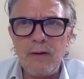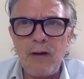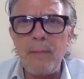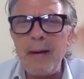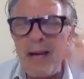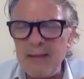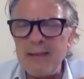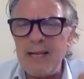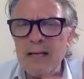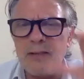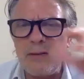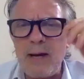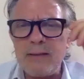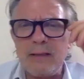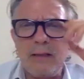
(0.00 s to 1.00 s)
I mean,
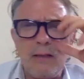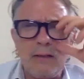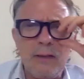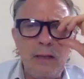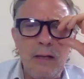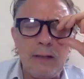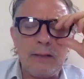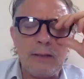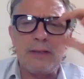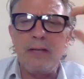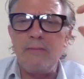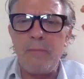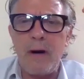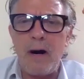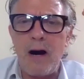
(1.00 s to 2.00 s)
interesting, because you're like,
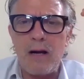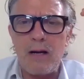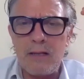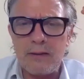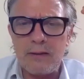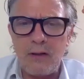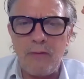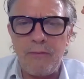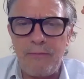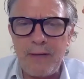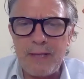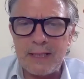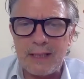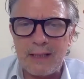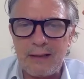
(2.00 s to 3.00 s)
Steve Martin is so
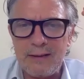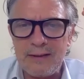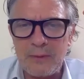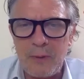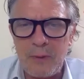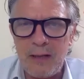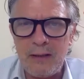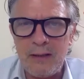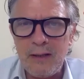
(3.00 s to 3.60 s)
physical as well.